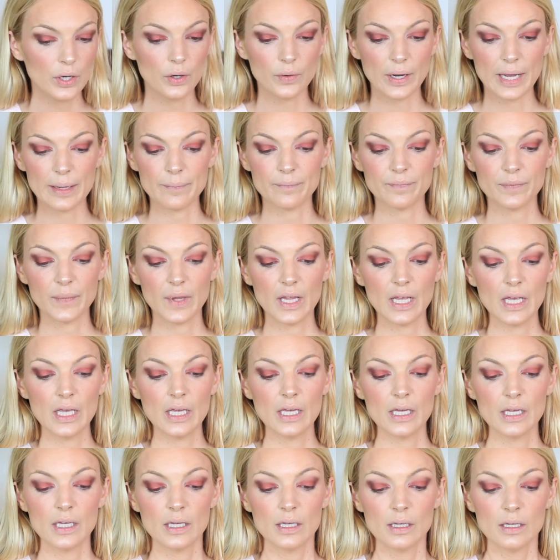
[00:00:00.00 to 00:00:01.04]
Okay,
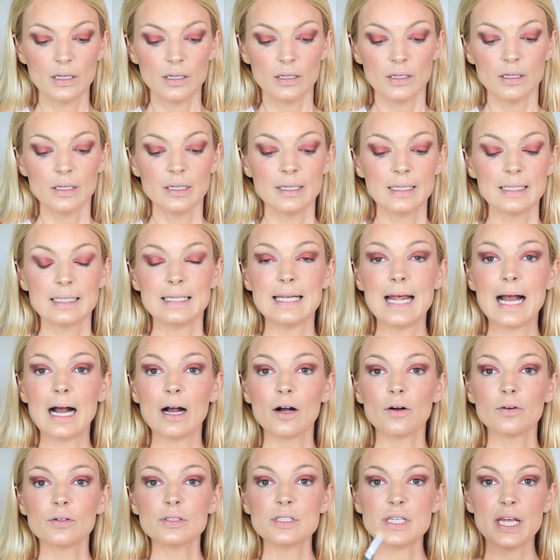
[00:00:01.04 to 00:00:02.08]

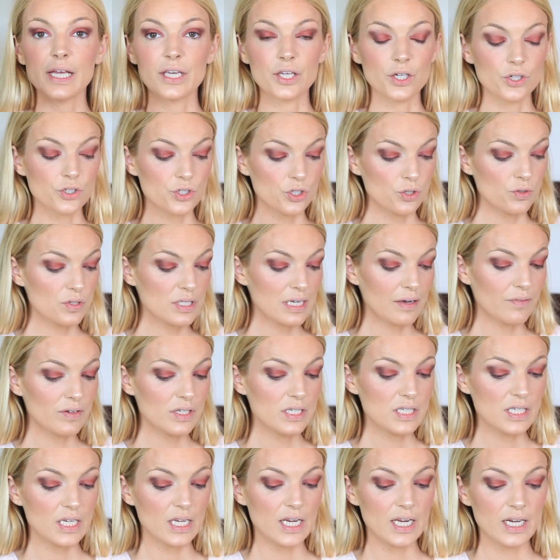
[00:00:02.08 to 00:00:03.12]
now take your
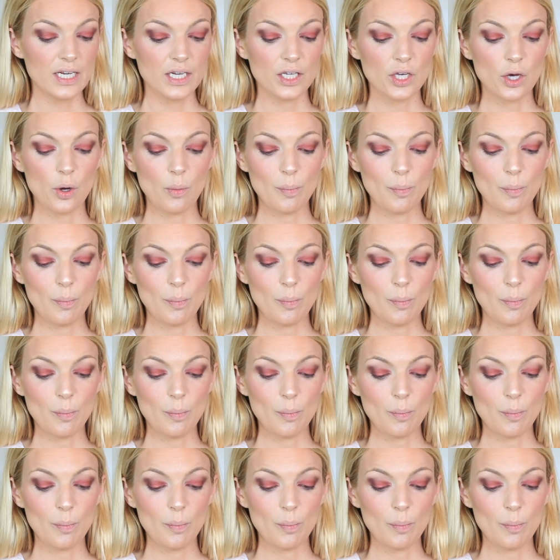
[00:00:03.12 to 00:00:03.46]
217,